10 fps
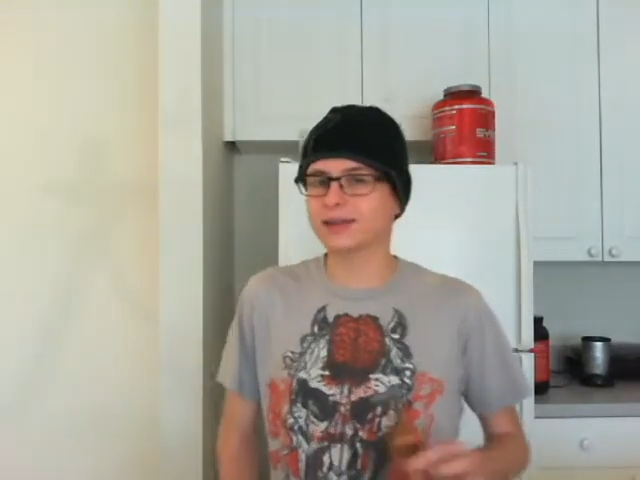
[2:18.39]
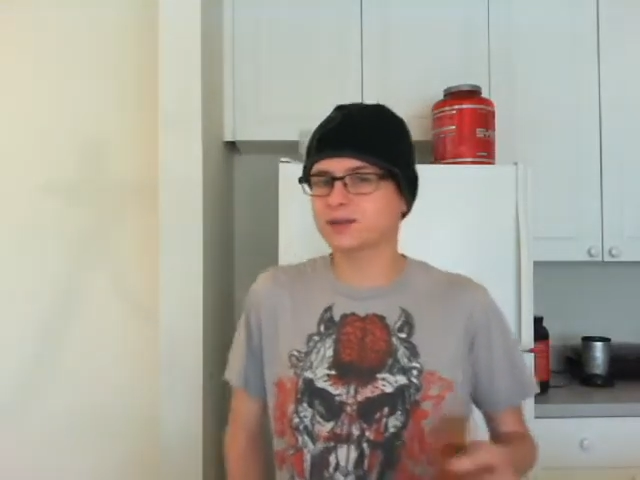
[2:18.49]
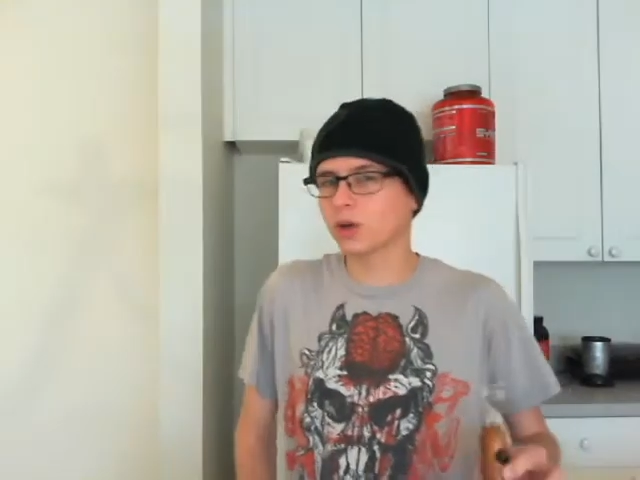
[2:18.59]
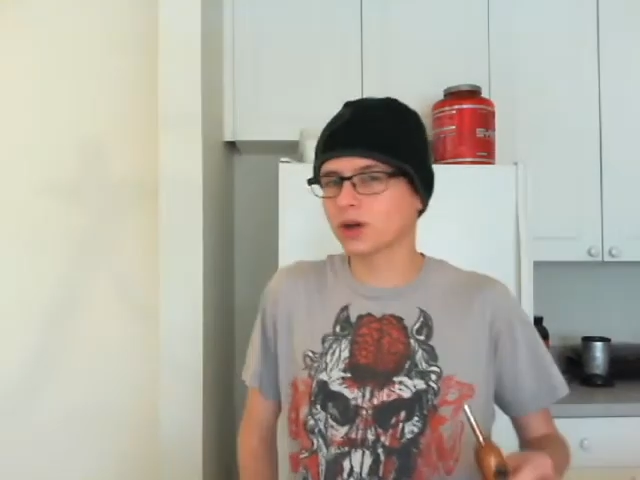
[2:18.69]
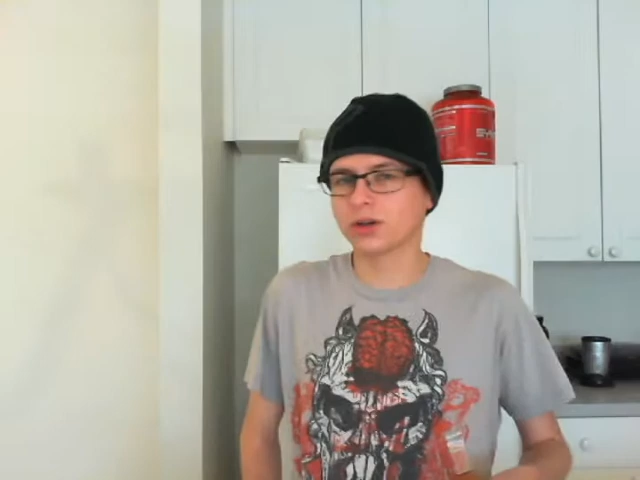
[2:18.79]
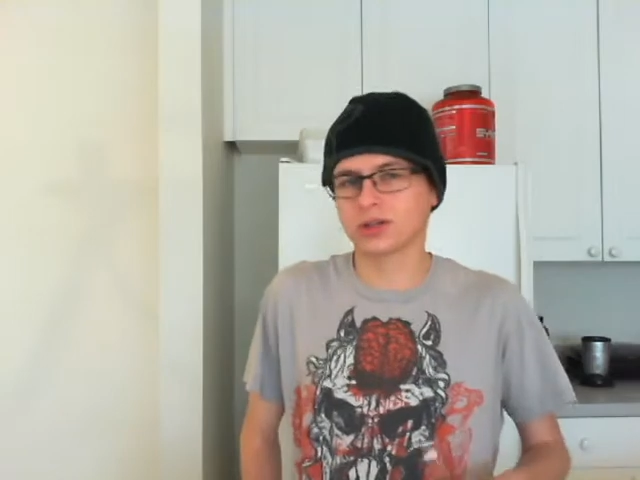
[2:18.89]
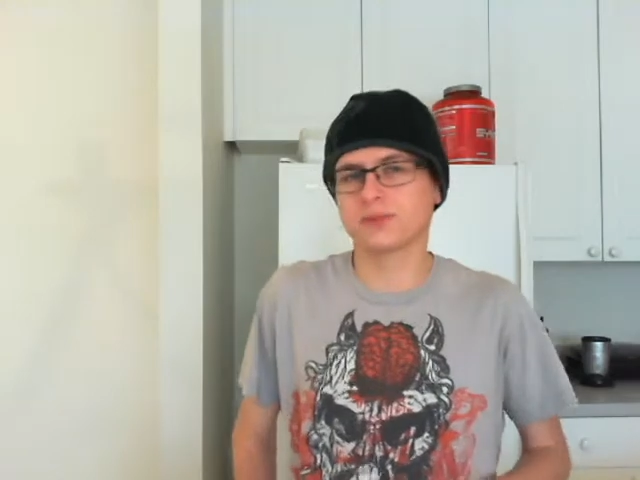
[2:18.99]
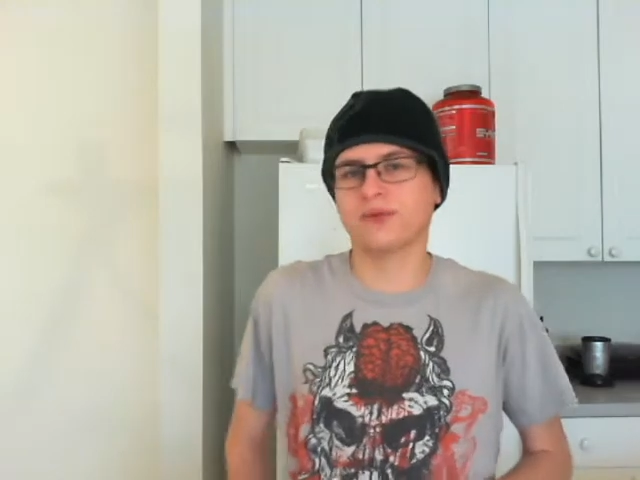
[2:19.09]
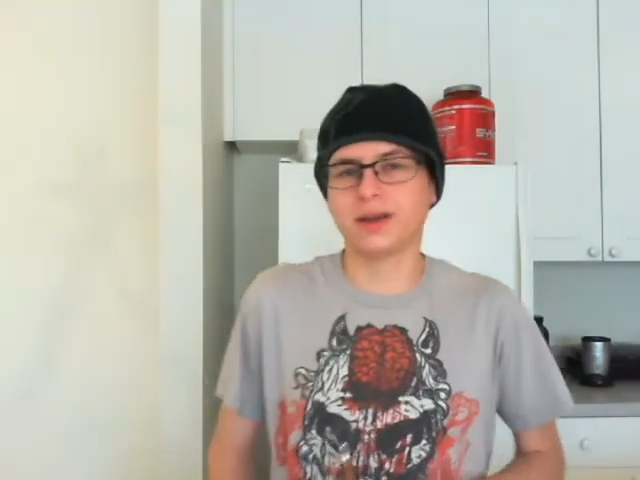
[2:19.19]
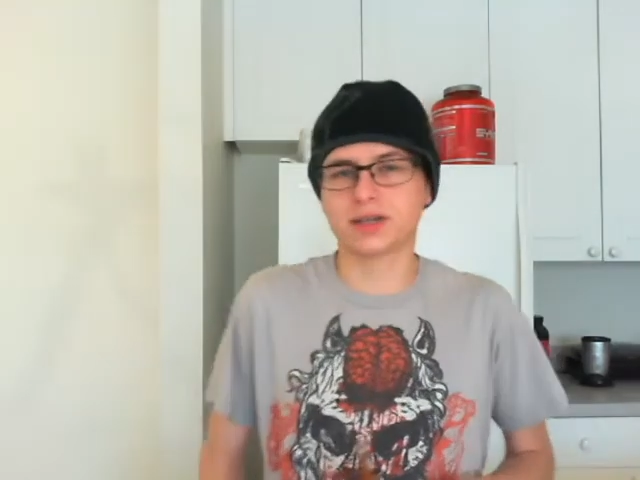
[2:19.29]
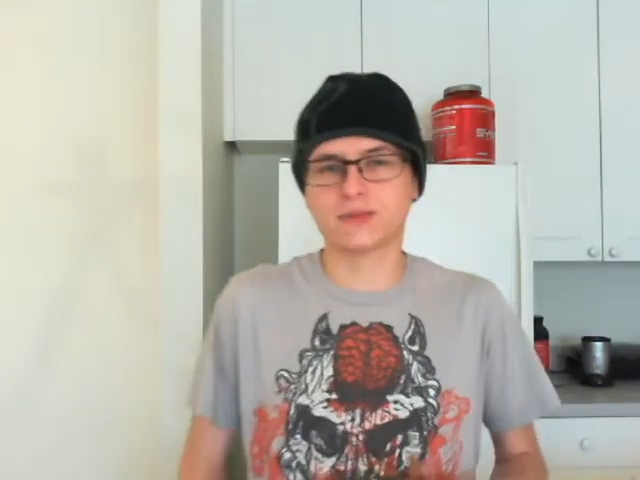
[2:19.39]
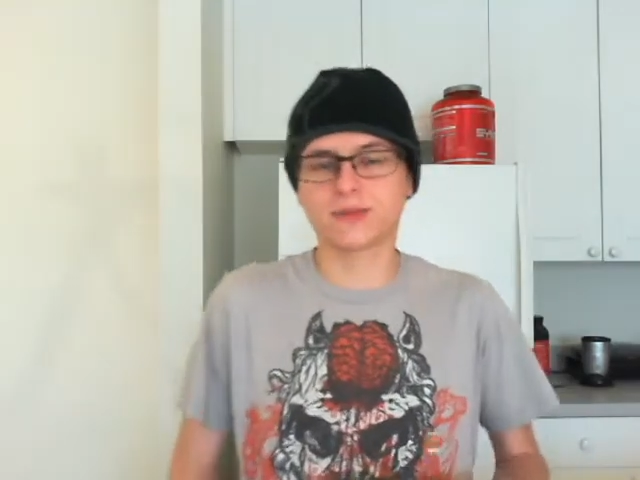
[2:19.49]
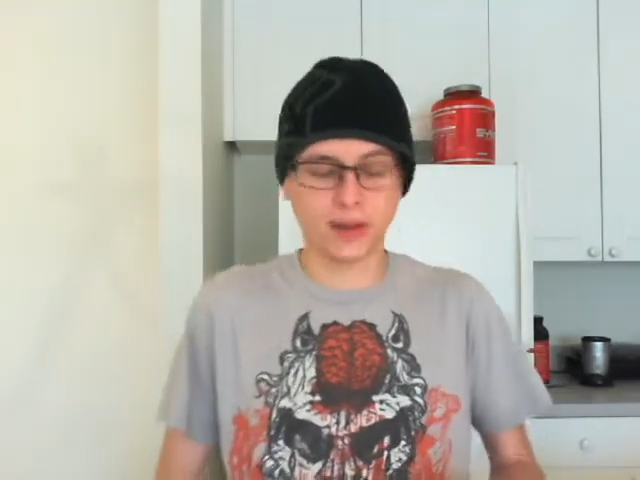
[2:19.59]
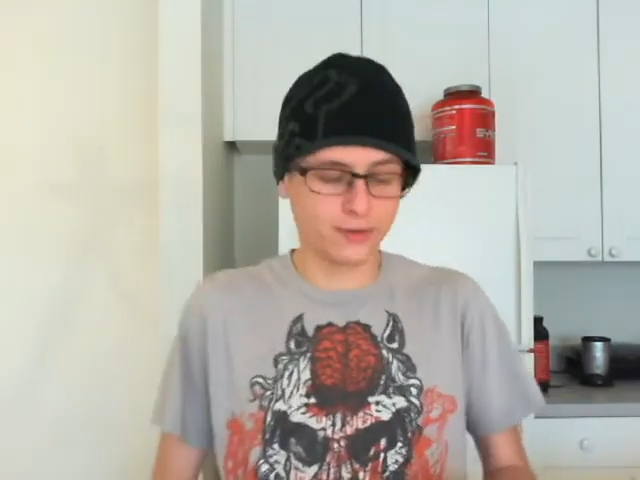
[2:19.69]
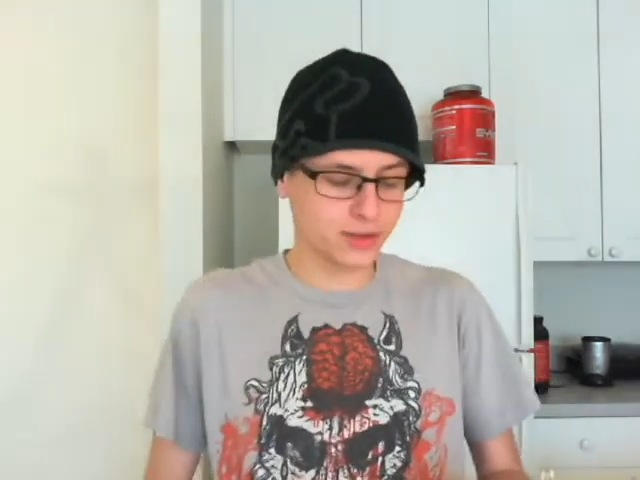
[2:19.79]
He's working on some VG
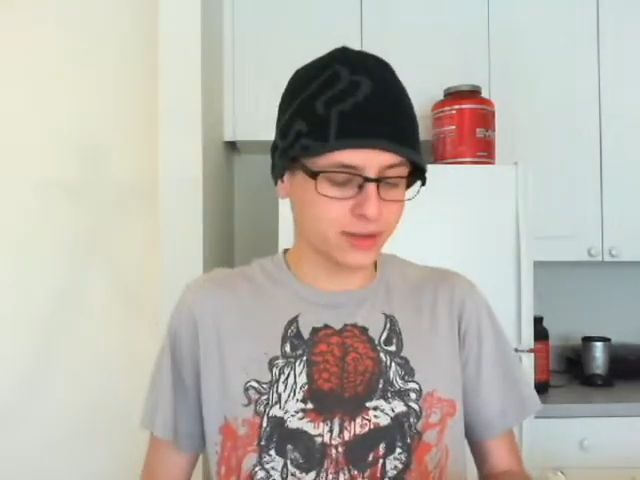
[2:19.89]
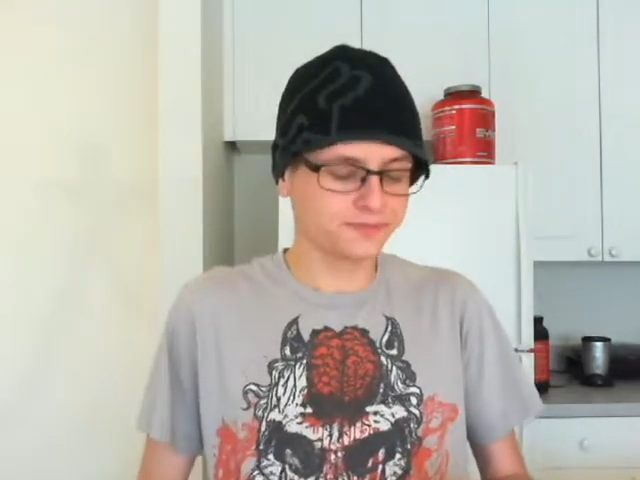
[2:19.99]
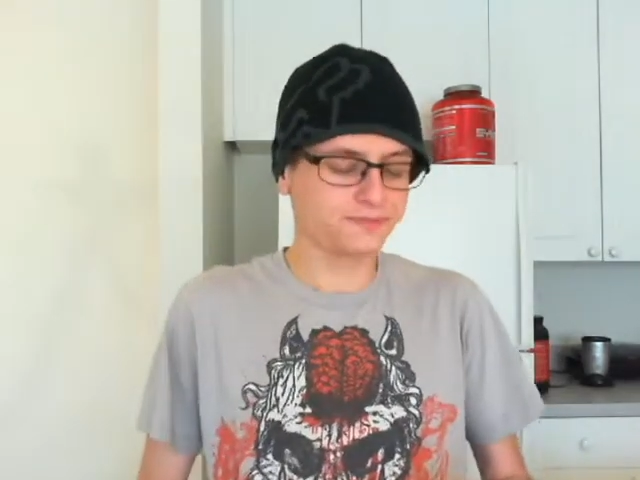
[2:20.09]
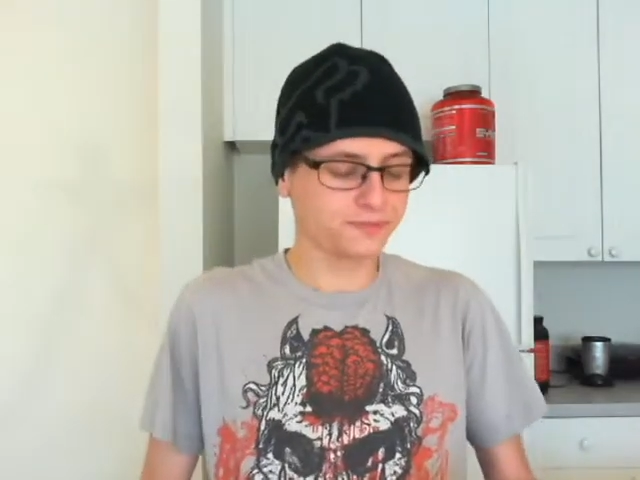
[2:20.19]
flavors,